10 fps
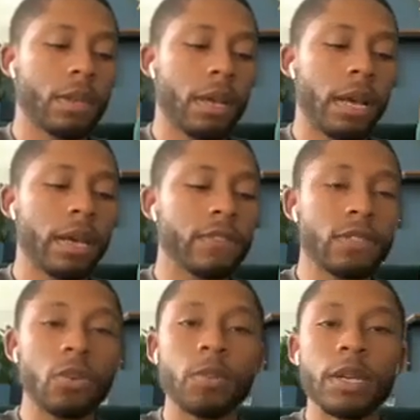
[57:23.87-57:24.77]
I have
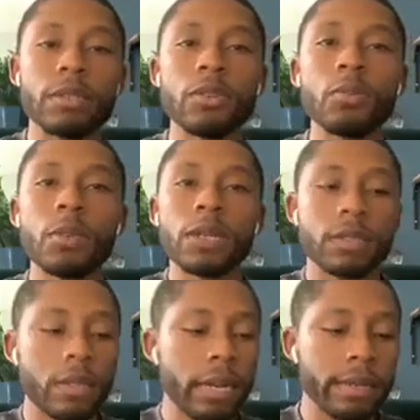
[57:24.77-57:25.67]
so many toothpicks
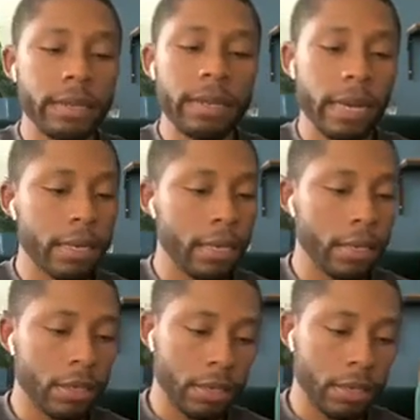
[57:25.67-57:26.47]
that I did not need.